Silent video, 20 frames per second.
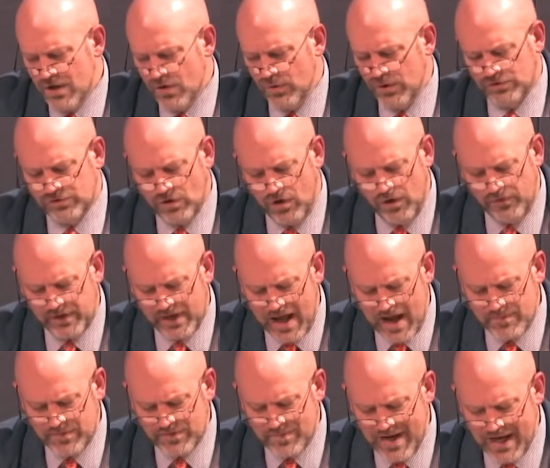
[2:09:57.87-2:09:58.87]
We are told that
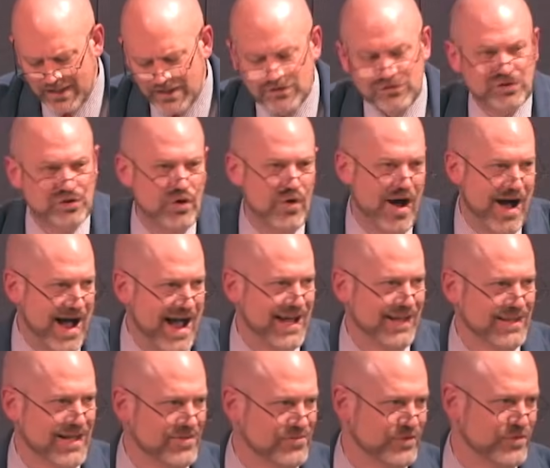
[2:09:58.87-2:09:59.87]
I'm demanding too high
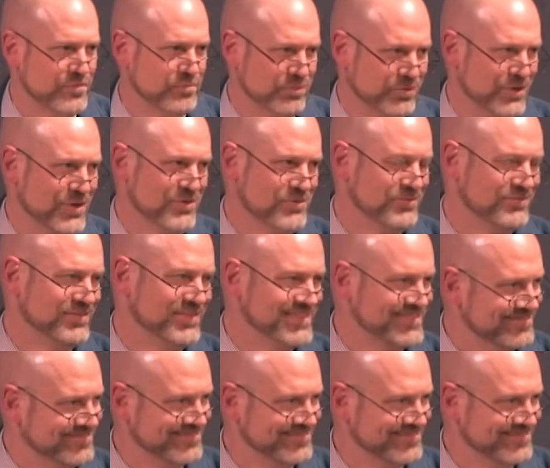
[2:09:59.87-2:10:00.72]
a level of proof.